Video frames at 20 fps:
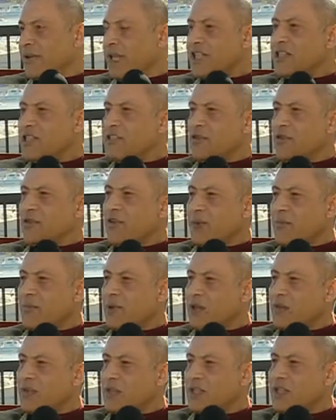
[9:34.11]
Let's talk
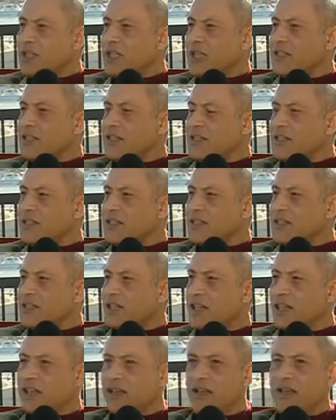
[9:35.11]
about it, that it's
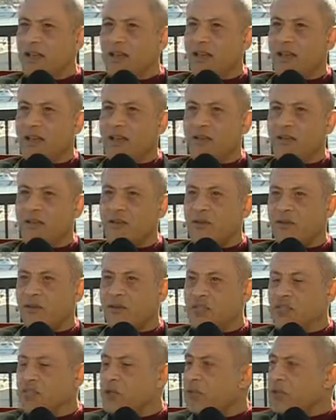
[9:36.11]

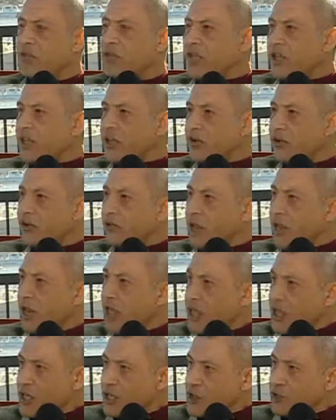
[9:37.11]
distributed on
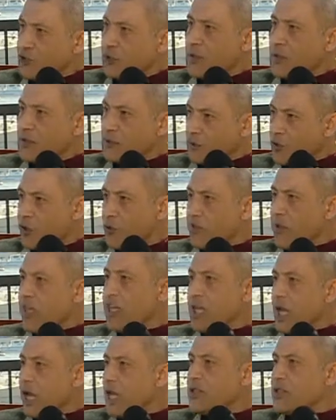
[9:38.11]
so
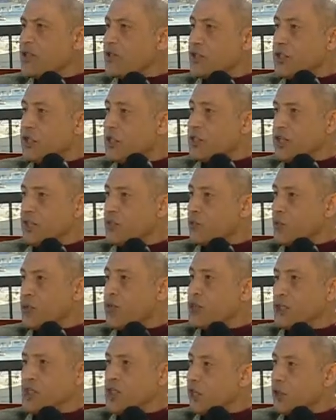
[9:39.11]
many other cities,
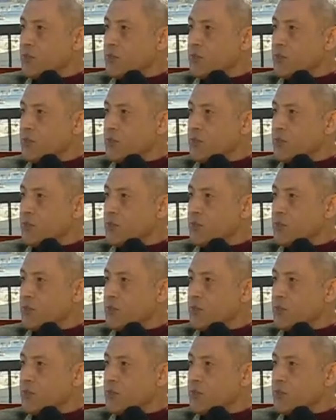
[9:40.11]
which is